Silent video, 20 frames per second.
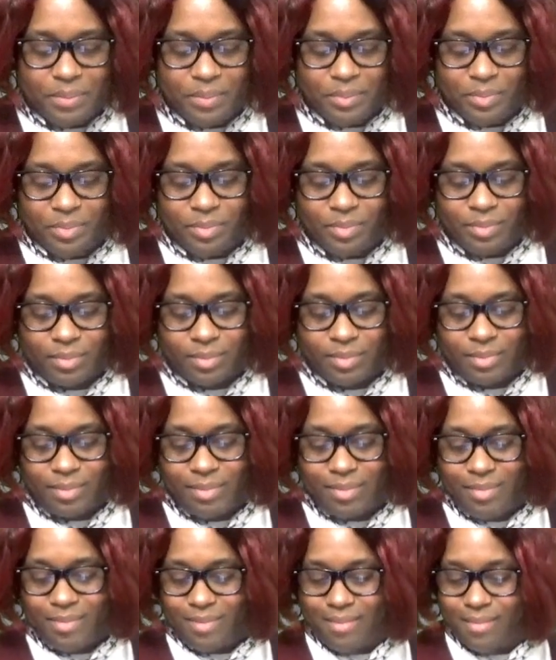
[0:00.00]

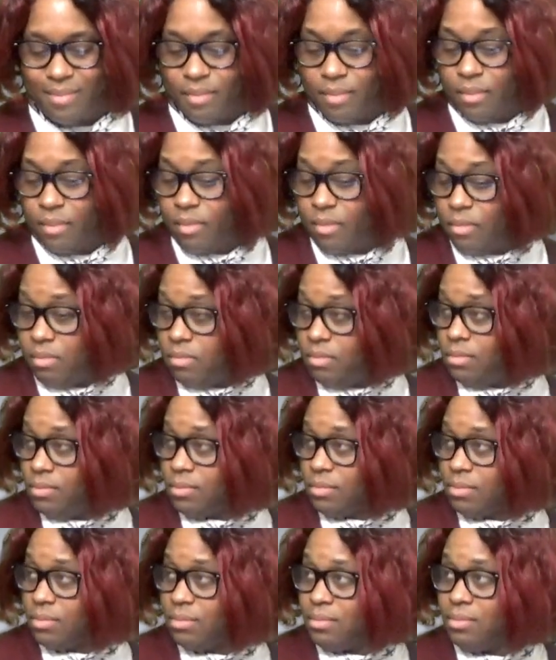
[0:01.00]

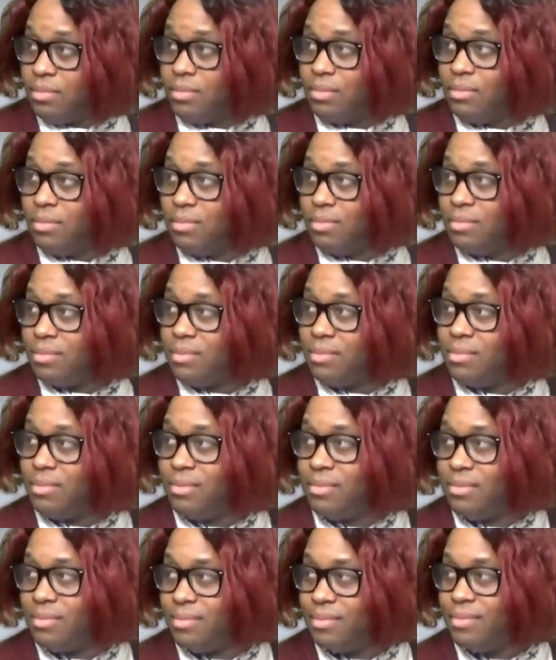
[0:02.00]

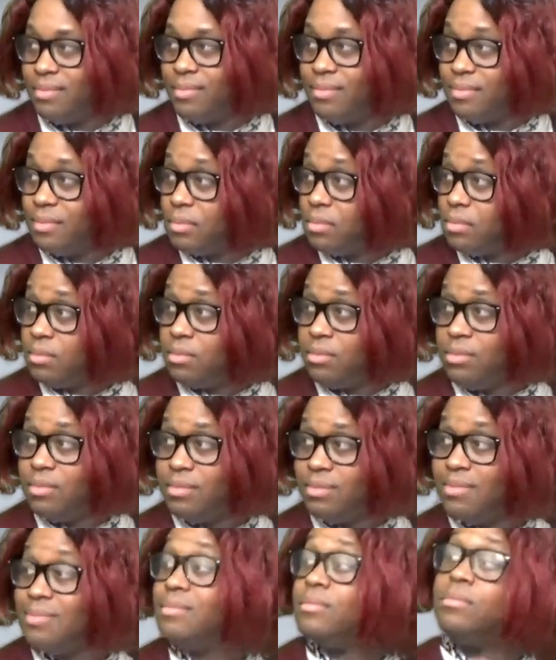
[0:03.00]

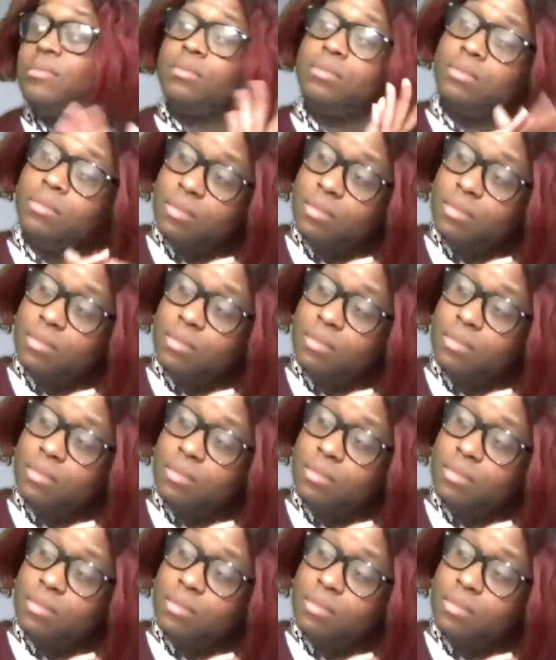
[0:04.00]
(silent)